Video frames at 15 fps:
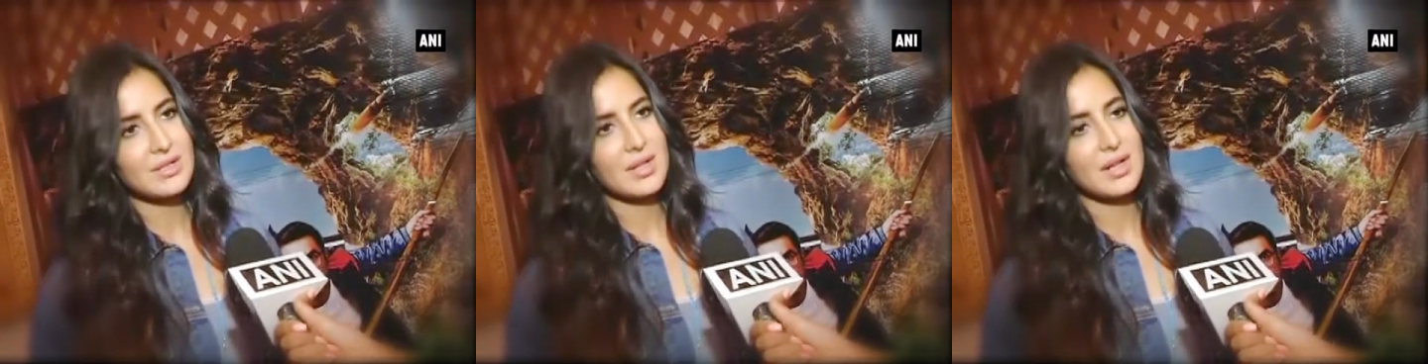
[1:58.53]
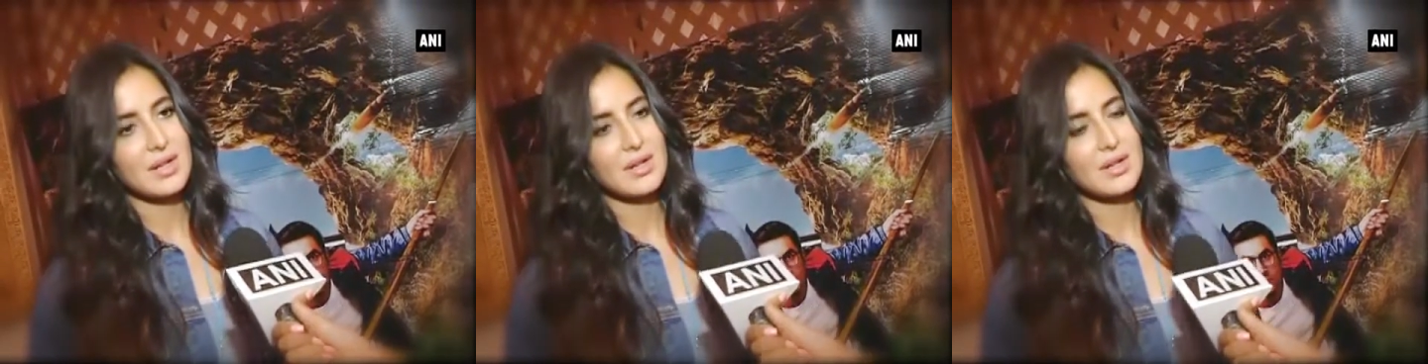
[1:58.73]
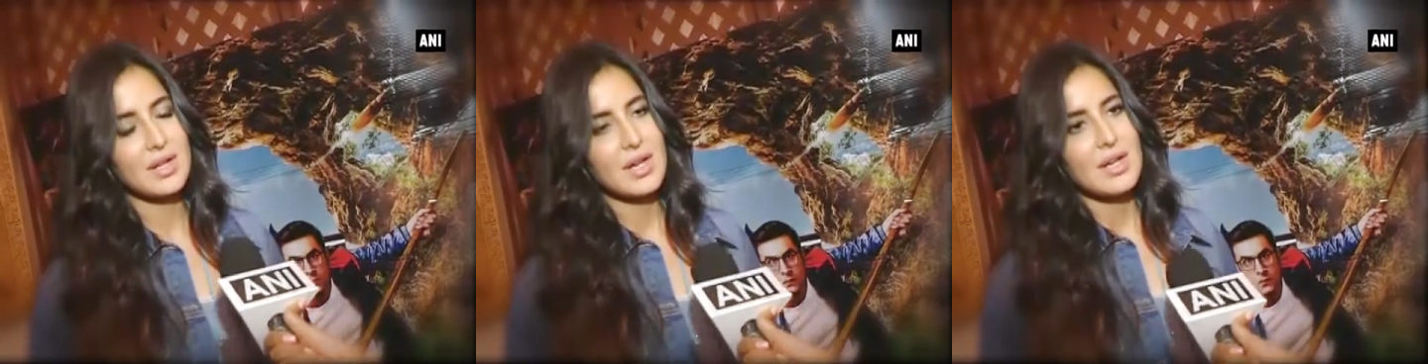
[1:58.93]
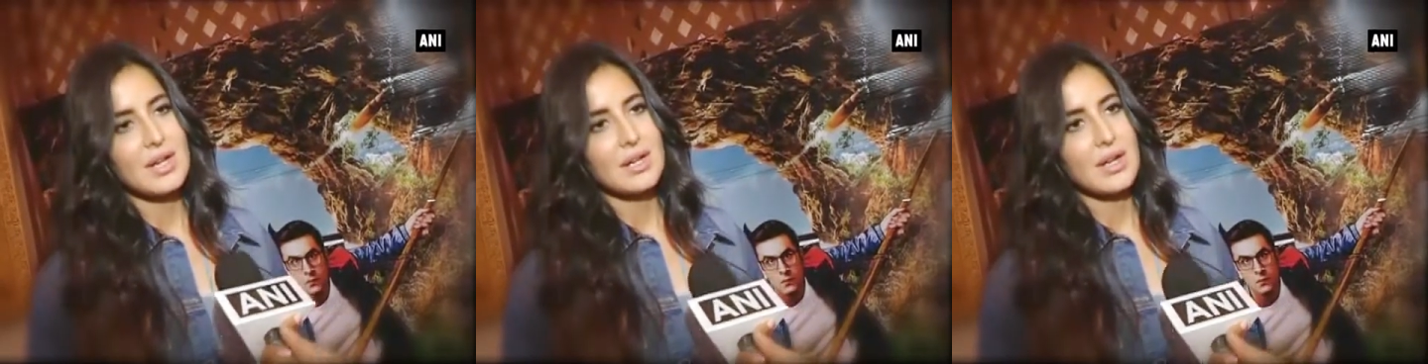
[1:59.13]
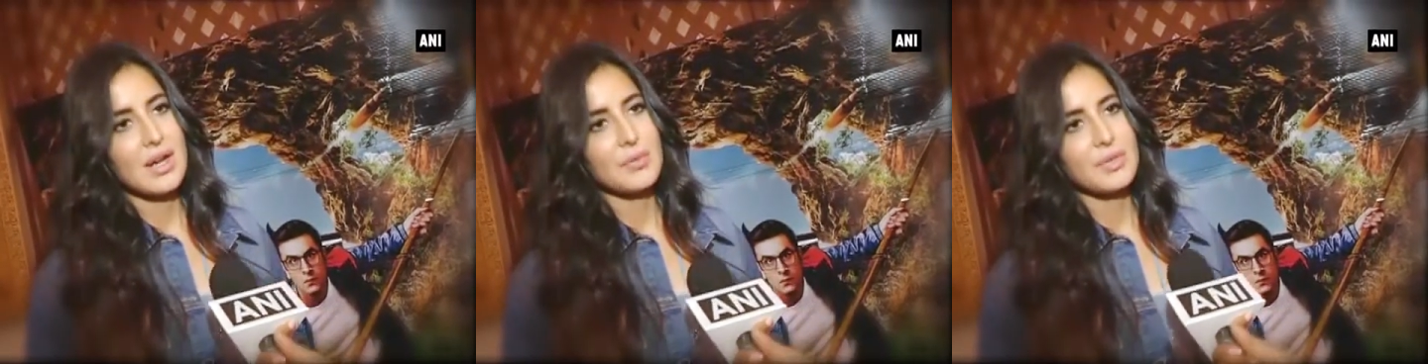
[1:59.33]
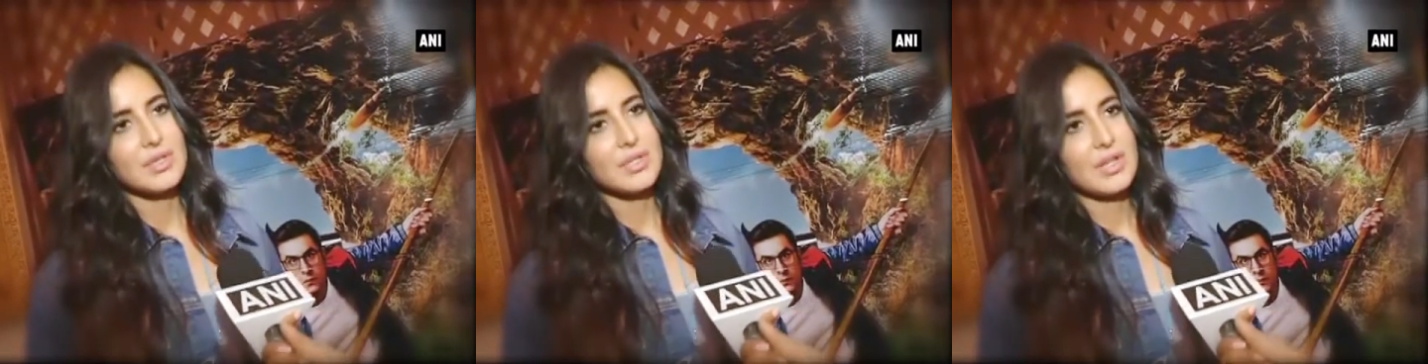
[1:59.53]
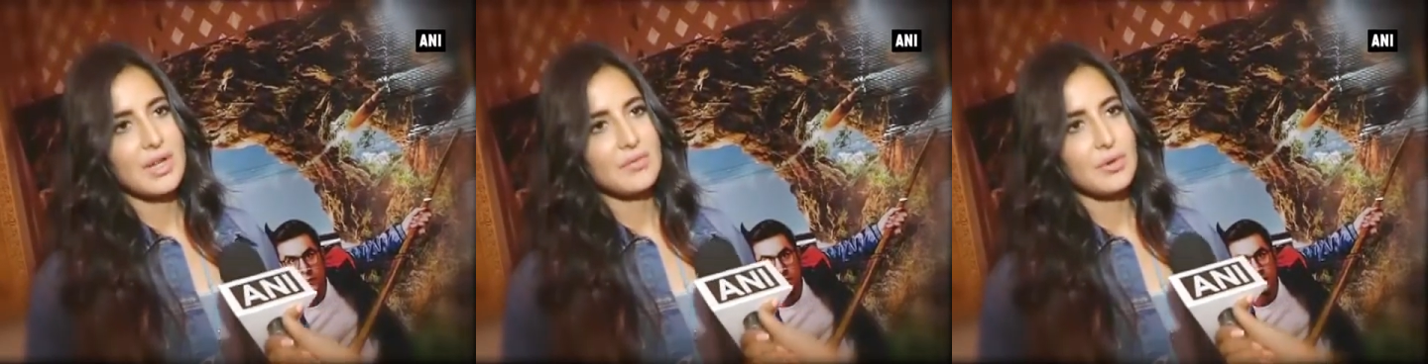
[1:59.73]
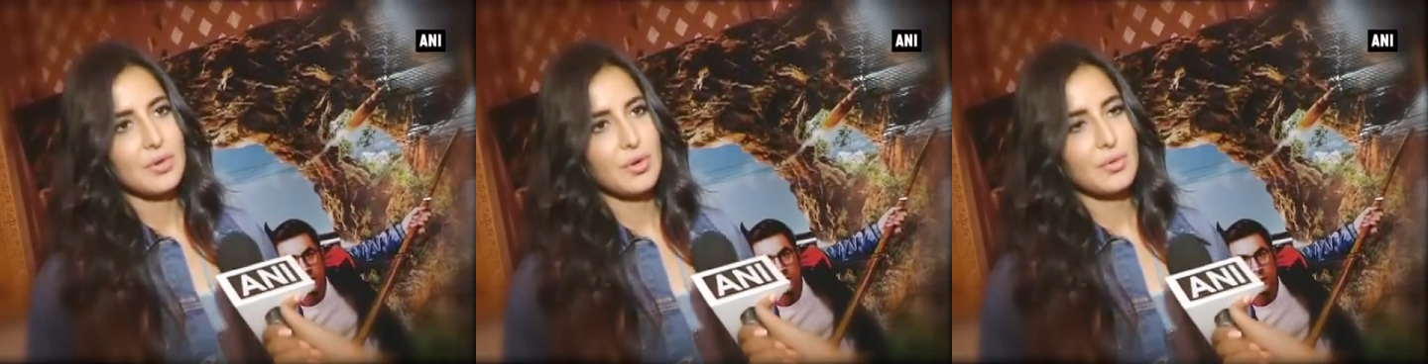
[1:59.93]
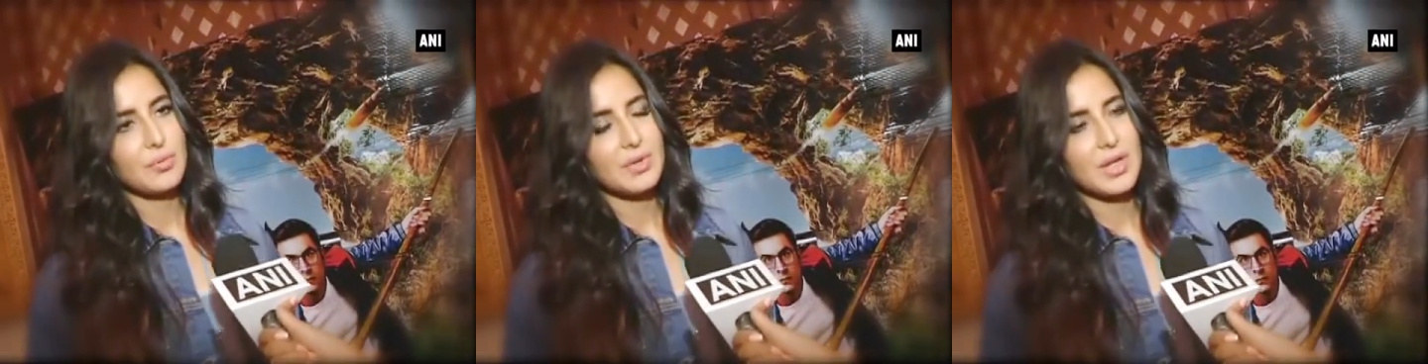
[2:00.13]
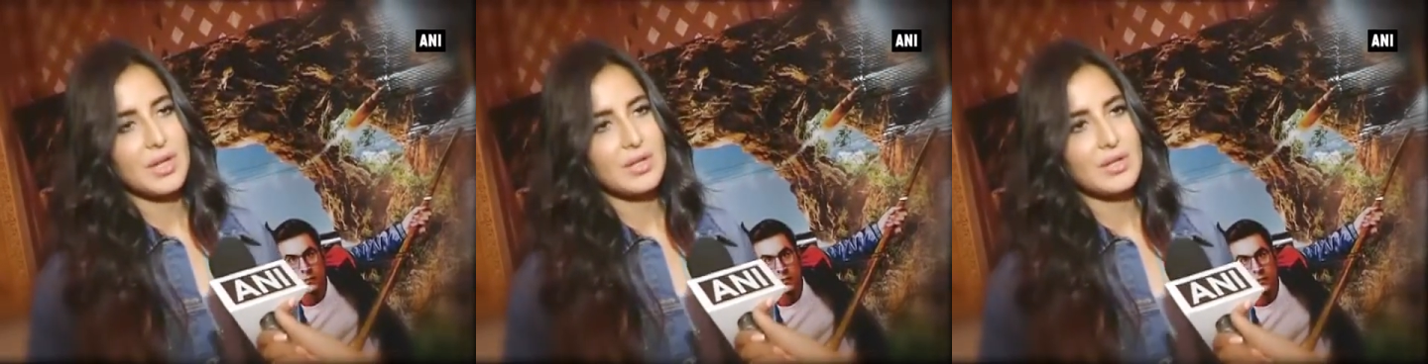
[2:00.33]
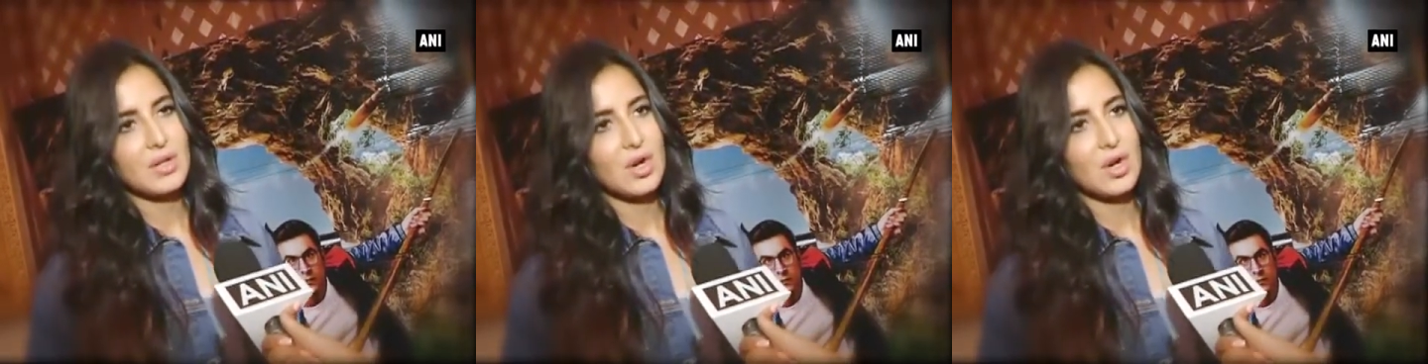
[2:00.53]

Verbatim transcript: and now we just have to hope that